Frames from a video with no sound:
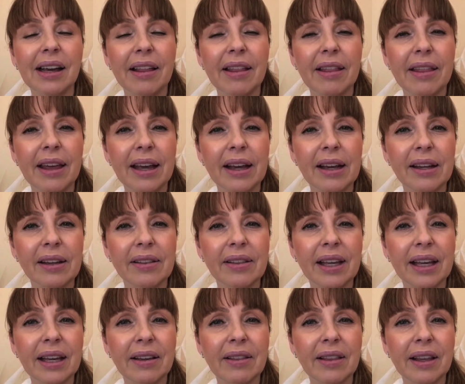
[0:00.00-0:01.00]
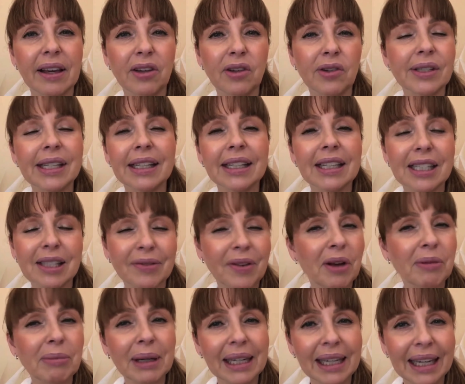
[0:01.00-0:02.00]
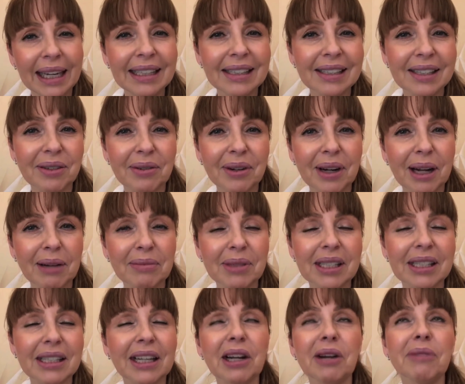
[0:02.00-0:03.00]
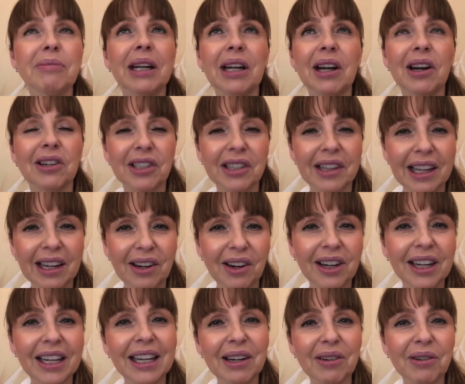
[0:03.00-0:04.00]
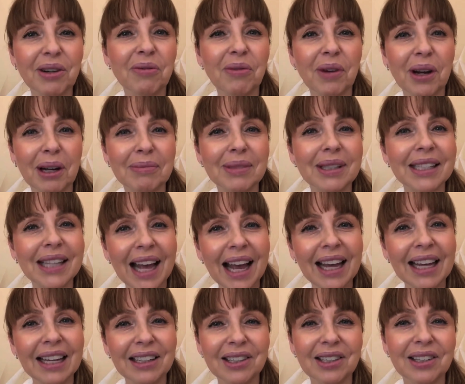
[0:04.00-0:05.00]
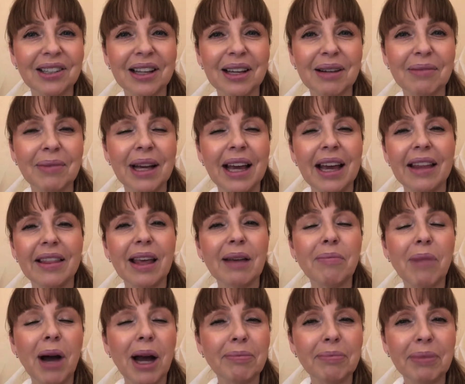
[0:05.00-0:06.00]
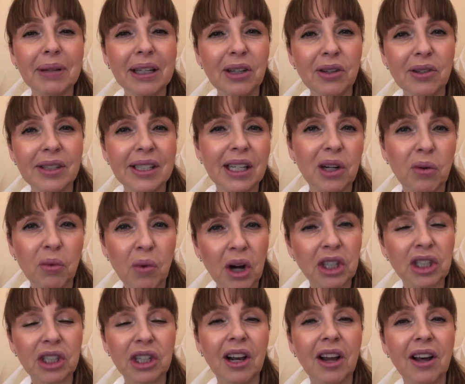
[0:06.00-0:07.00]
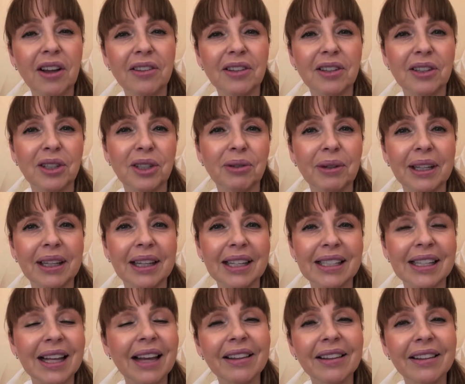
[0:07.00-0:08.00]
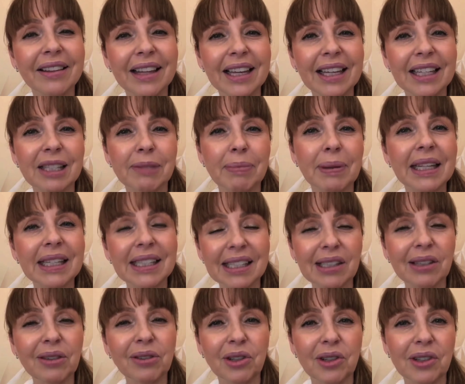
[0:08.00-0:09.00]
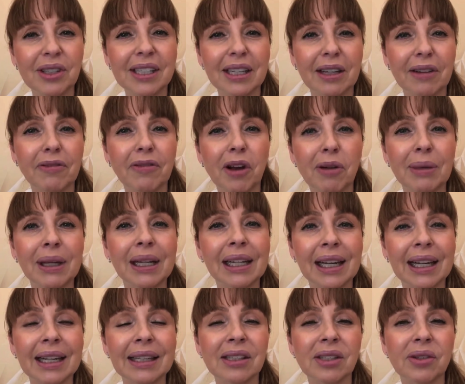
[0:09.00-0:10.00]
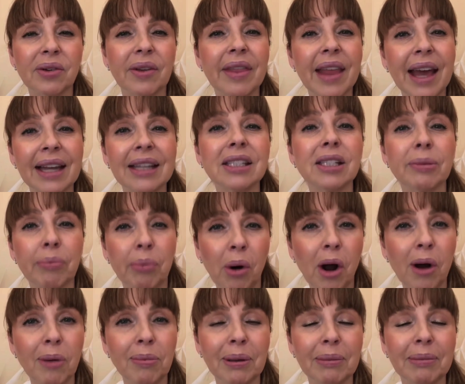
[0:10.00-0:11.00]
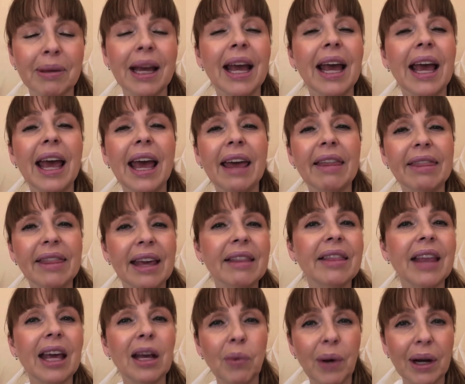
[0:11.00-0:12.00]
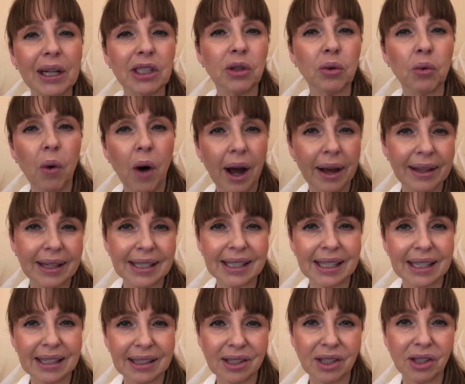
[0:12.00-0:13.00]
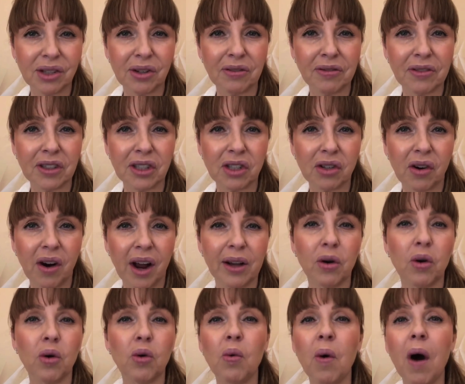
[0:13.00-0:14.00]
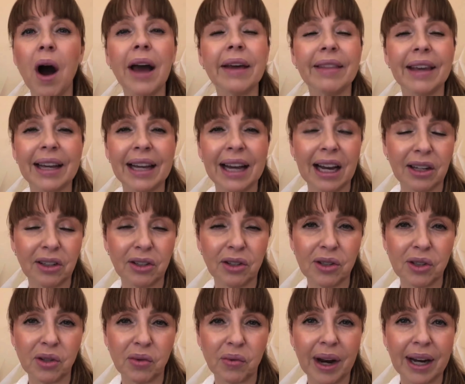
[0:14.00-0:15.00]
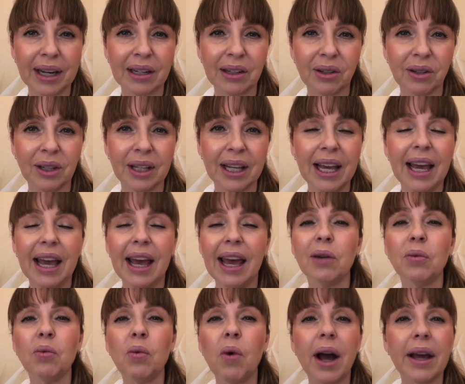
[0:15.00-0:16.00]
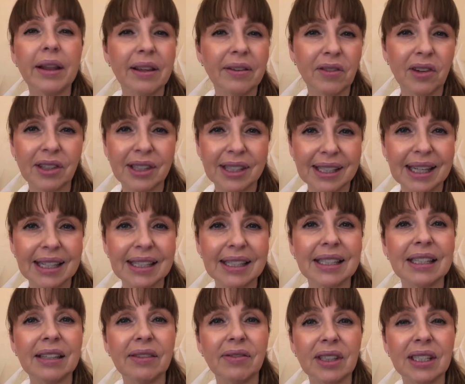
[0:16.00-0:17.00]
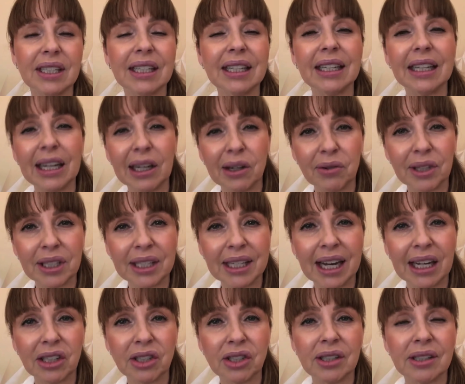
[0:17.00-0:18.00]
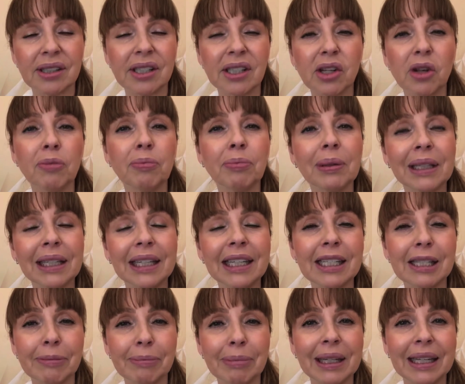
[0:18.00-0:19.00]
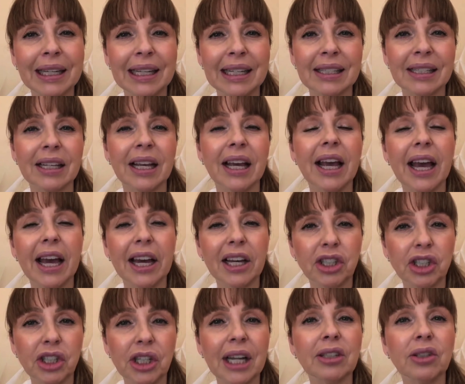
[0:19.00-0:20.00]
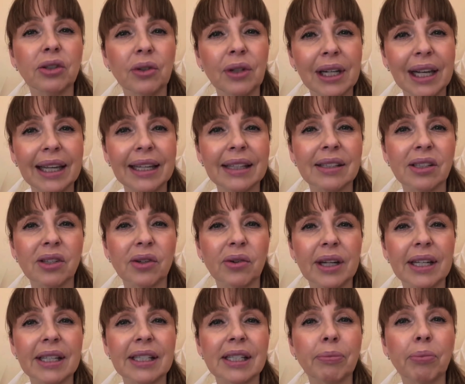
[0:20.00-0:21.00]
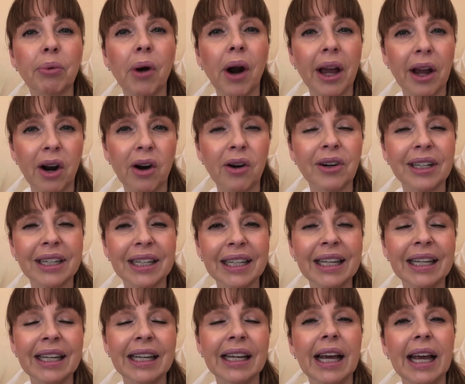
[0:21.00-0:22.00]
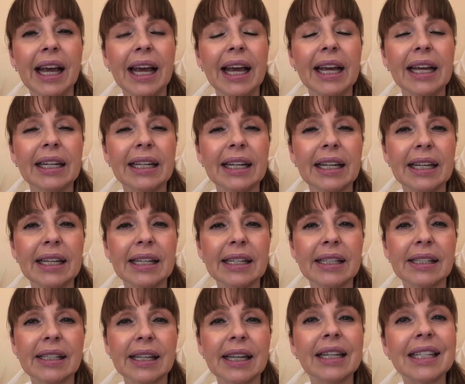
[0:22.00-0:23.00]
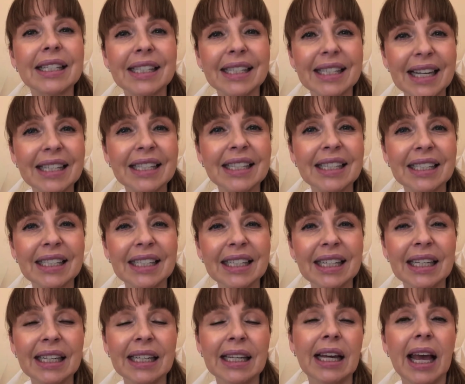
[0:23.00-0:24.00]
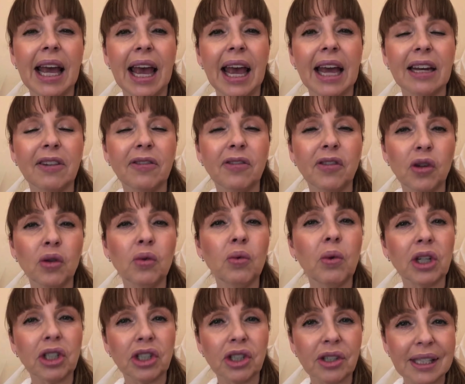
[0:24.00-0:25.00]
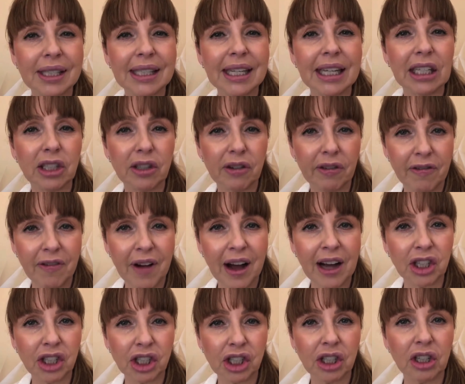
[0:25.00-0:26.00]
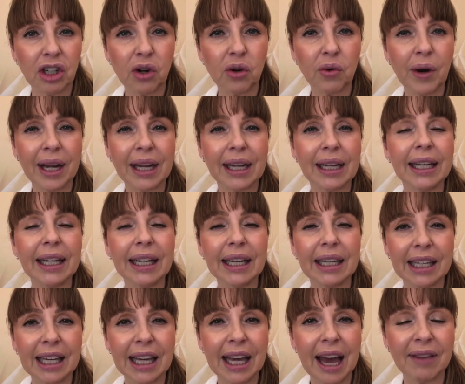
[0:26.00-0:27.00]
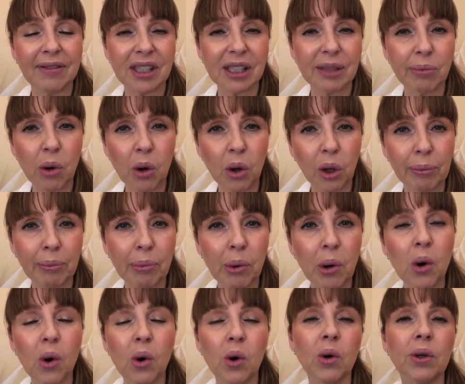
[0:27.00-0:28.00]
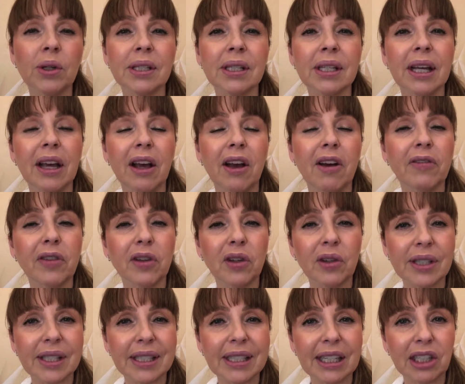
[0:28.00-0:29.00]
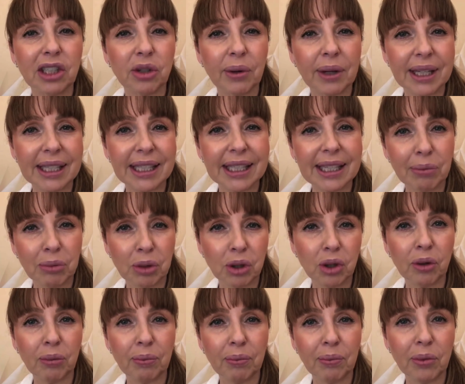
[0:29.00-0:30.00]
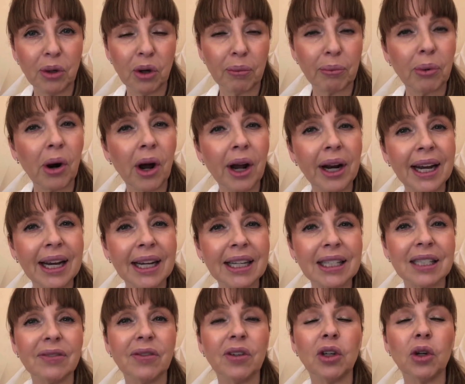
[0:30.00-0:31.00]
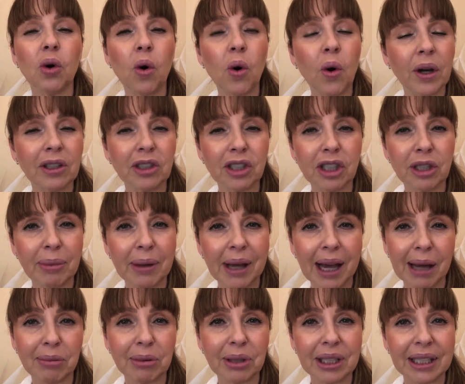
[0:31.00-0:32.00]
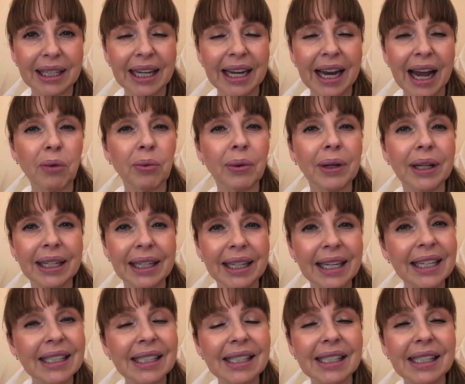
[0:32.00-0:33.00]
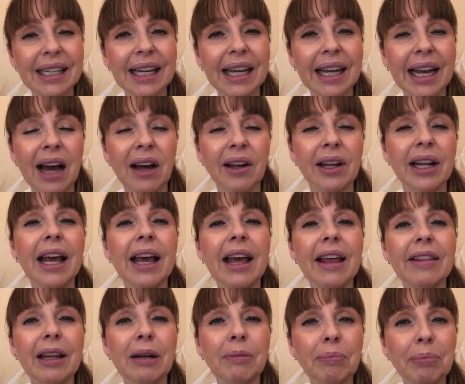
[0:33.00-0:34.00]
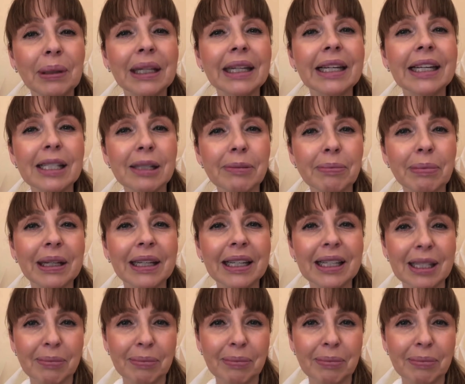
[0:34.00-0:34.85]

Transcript: they're using this foaming cleanser, and I'm just like, oh my gosh, they're not hearing what I'm saying to them. They might be using a washcloth and doing these other things, but they're still using a foaming cleanser, and that is a problem. And then they wonder why their skin is surface dry, or why they can't use retinol, and why they've got sensitivity and irritation. So please, please, a gentle cleanser is a priority. It is a necessity, and if you want your skin to function correctly and have smaller pores, for your skin to accept your products, for your oil to be able to get out when it needs to get out, then please, please,